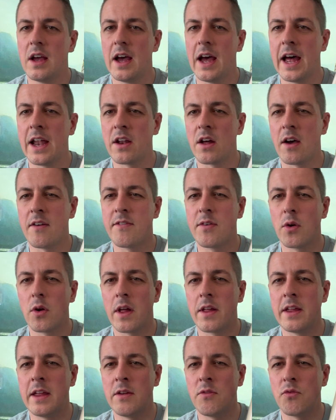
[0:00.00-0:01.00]
and I feel
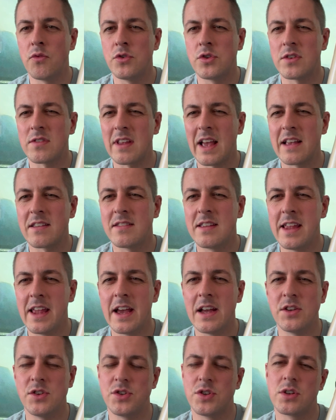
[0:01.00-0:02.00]
like it just has the
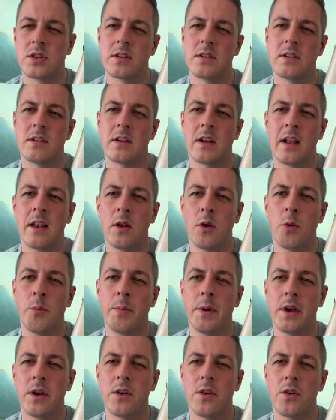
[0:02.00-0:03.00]
edge a little
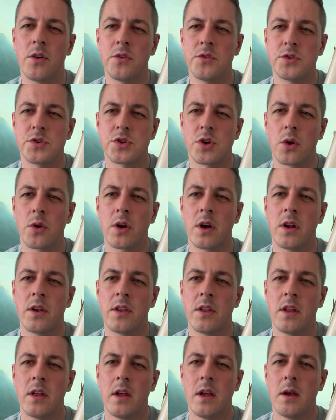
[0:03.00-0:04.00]
bit on Shogun,